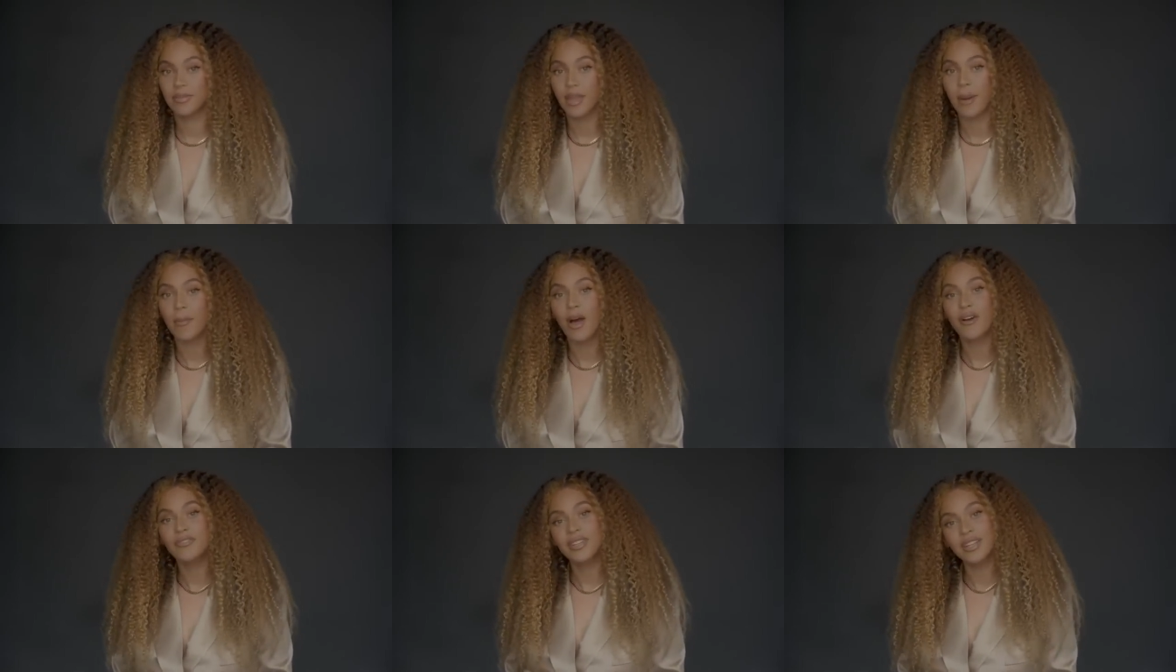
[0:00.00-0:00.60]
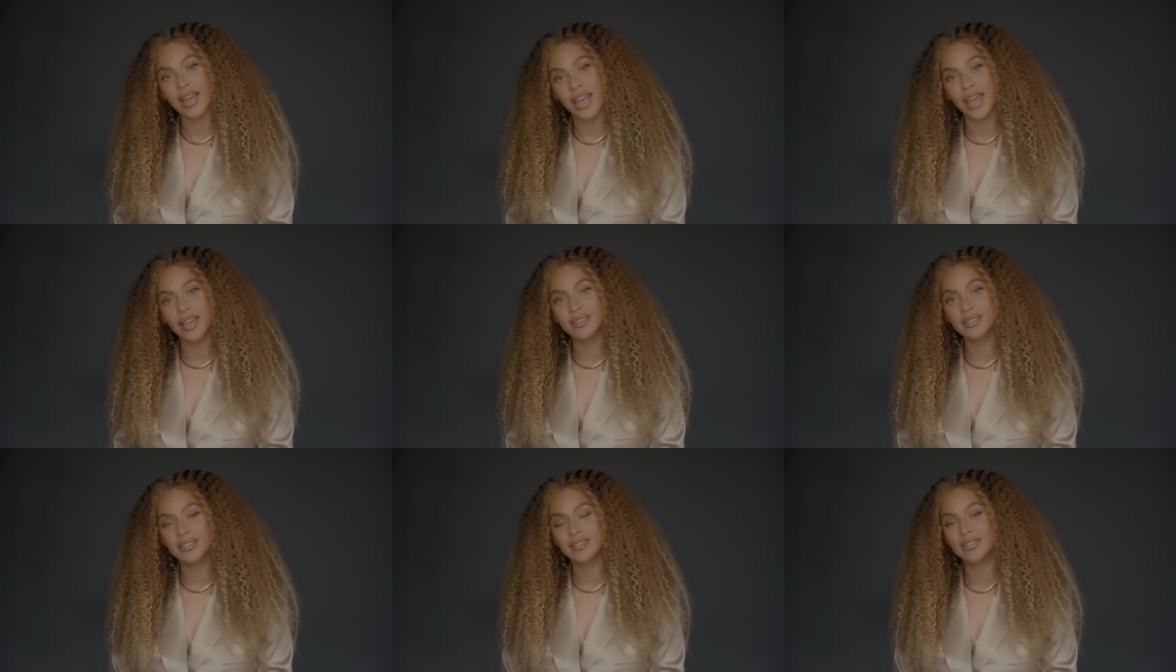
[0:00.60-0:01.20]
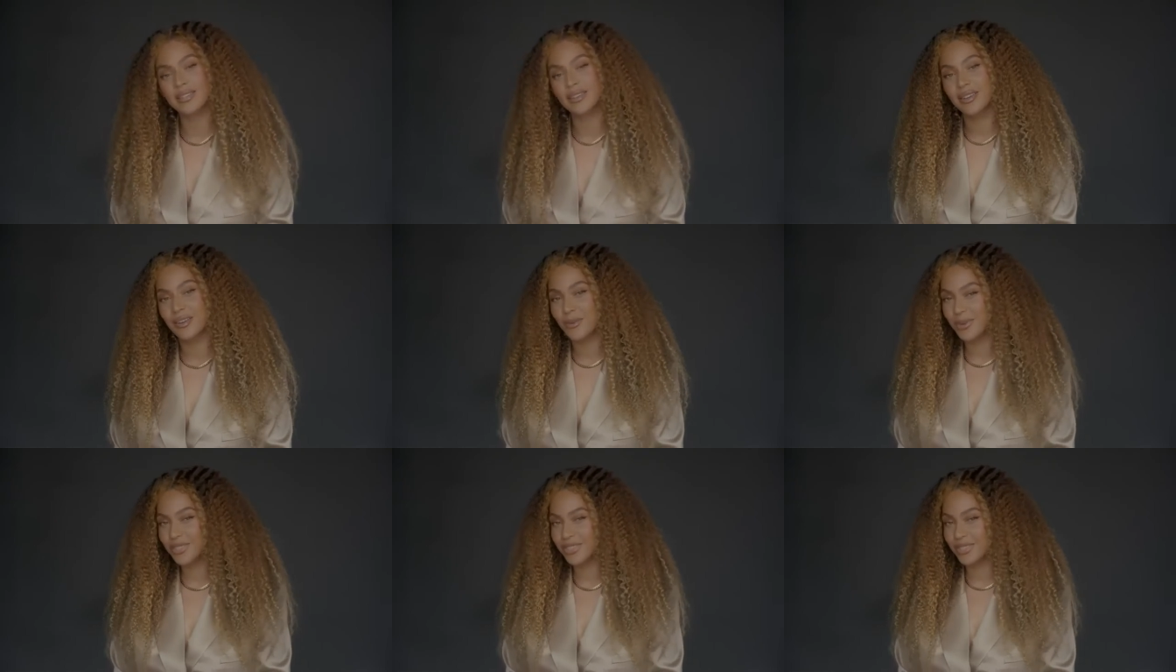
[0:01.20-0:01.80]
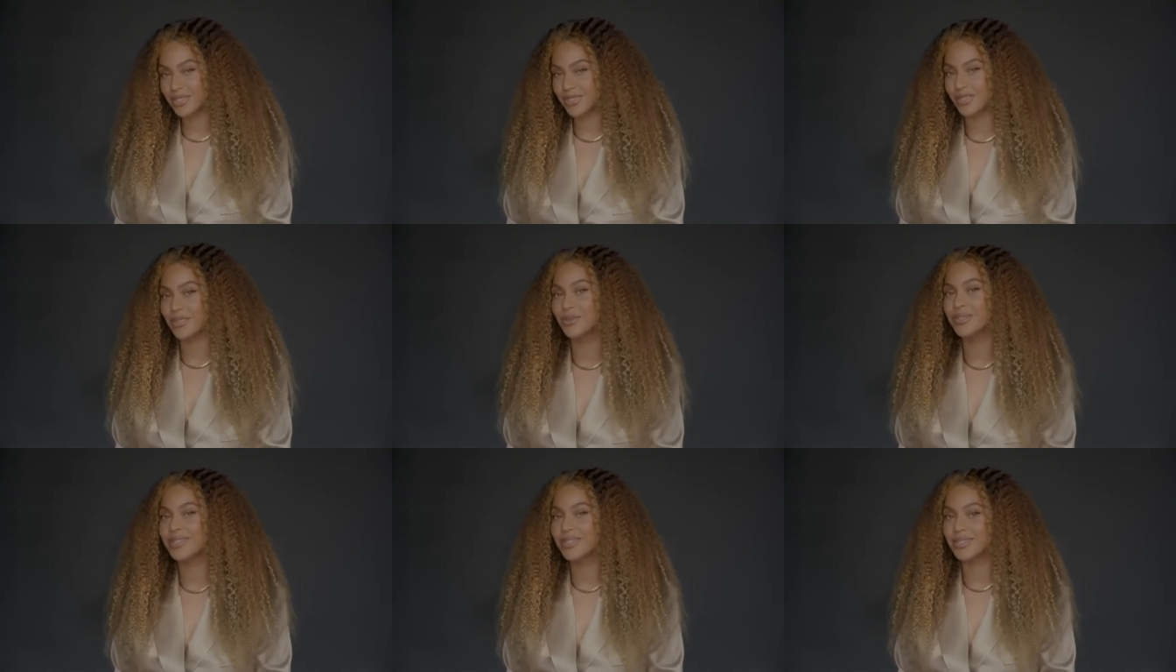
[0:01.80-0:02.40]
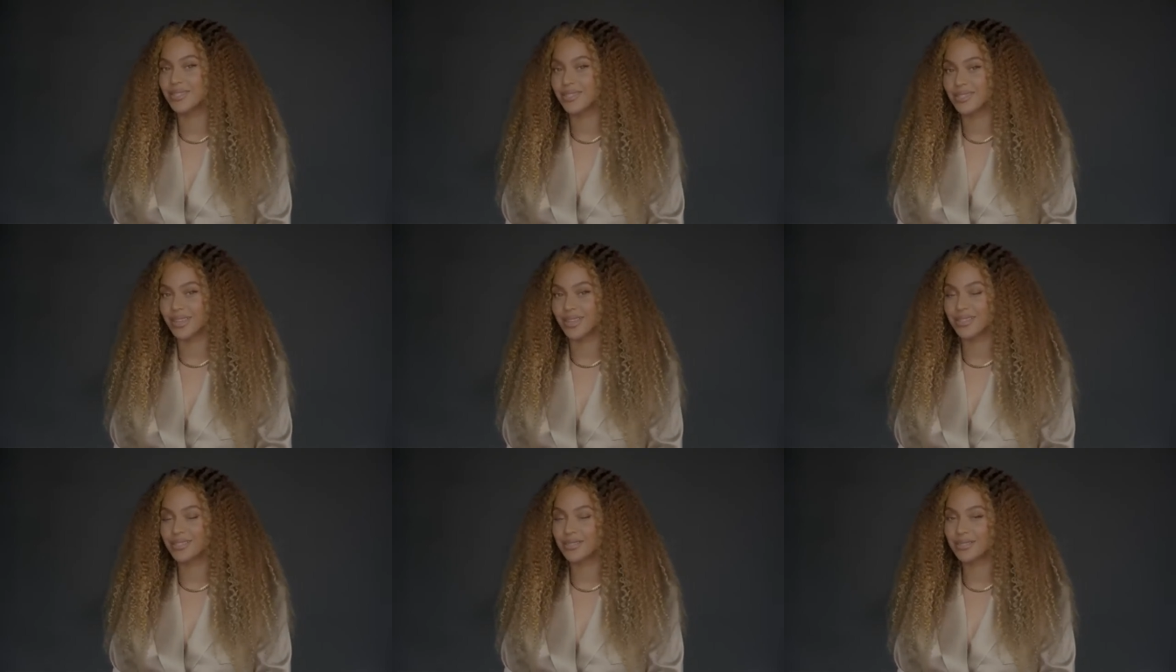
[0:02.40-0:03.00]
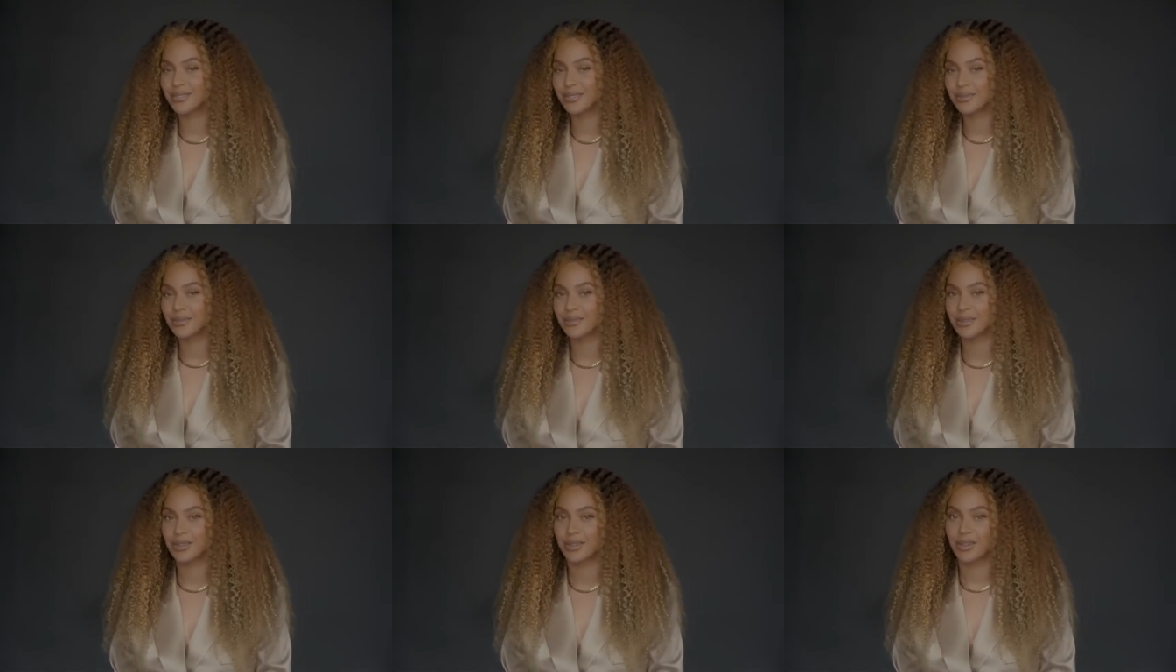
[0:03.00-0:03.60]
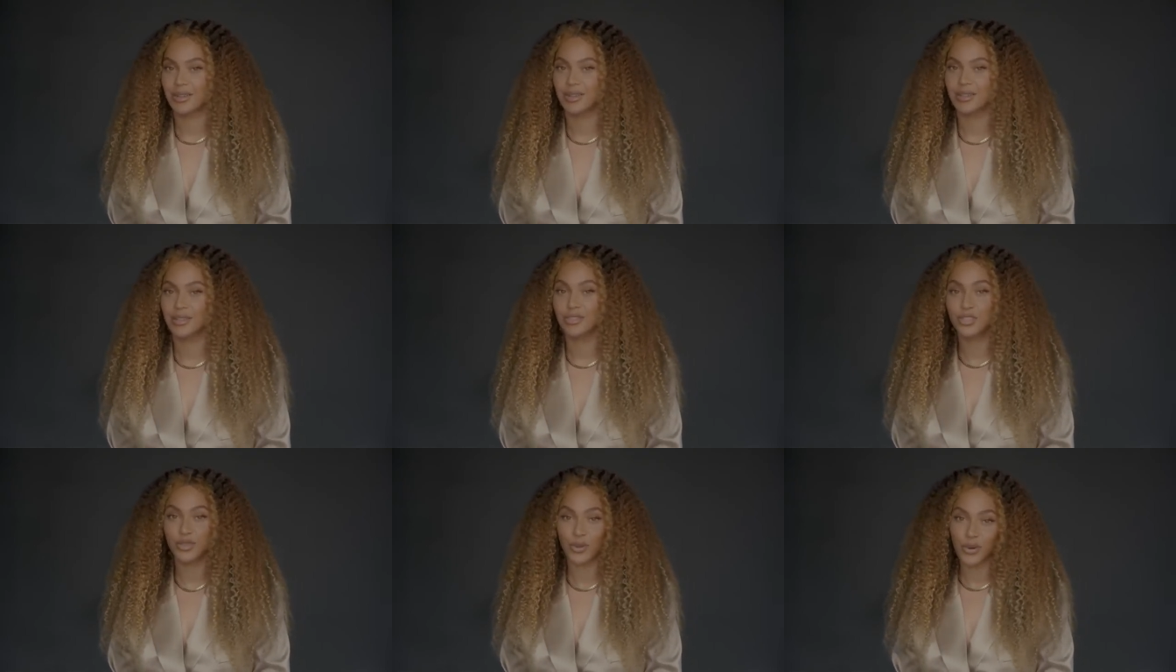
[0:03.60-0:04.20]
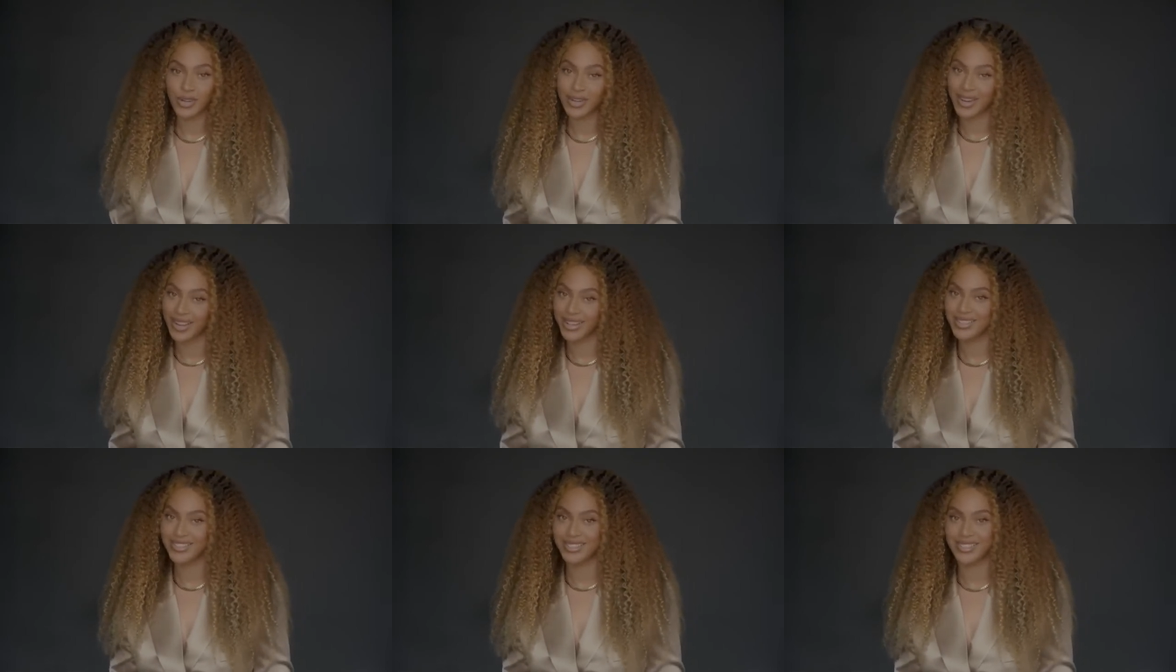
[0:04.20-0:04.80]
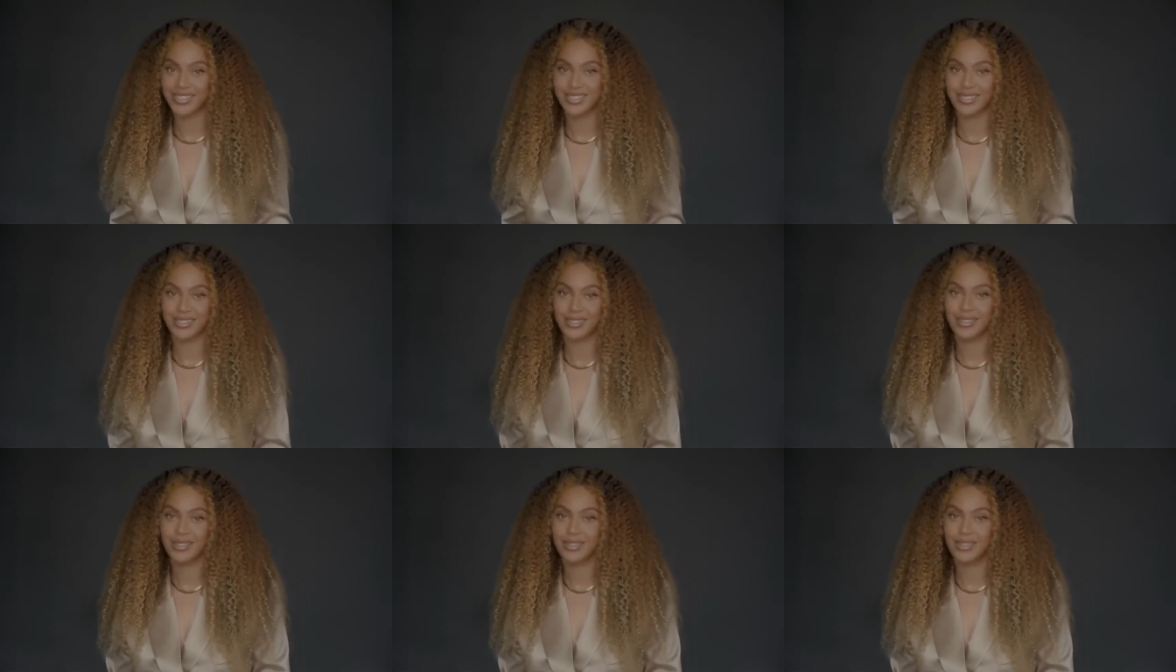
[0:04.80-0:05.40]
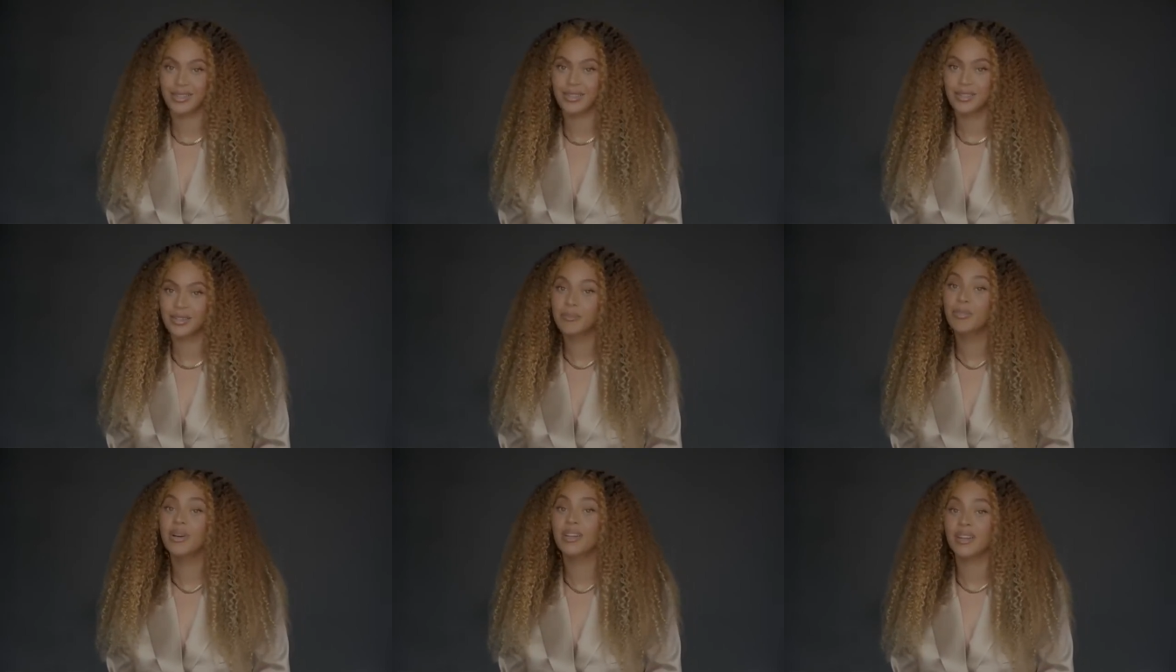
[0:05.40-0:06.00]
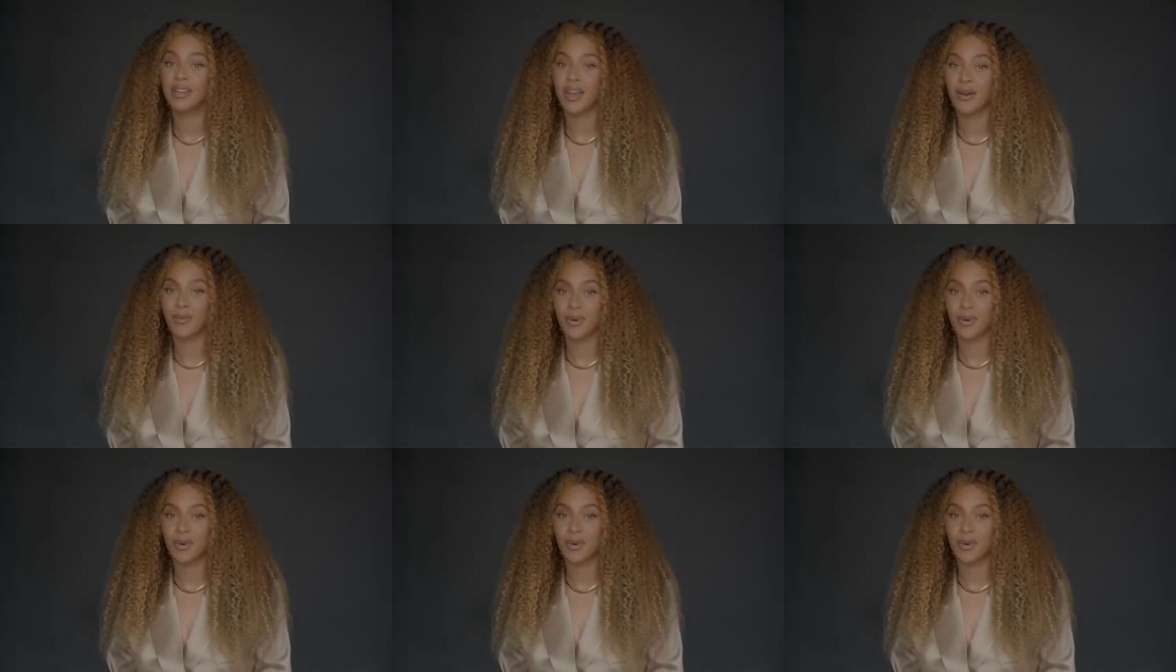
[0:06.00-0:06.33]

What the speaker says: I'm often asked, what's your secret to success? The shorter answer, put in that